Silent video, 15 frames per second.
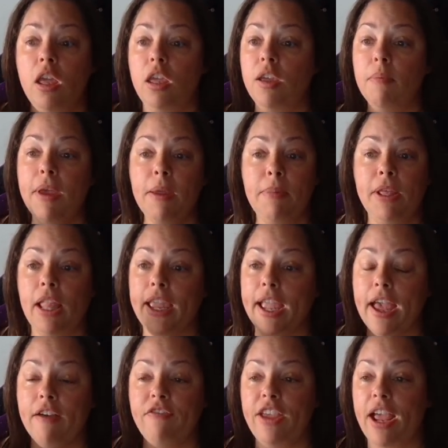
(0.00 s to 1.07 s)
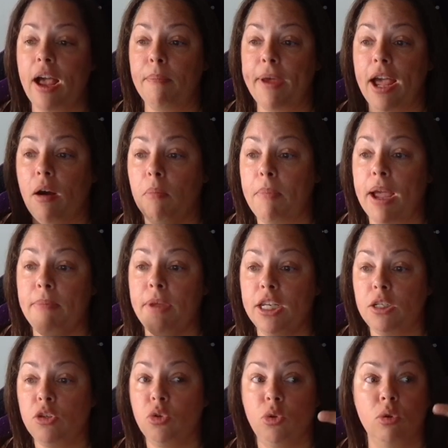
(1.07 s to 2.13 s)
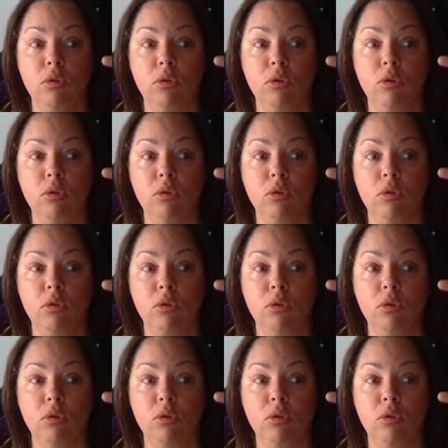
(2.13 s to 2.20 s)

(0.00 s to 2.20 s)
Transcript: you may be like, F it, I'm out, bye, bitch,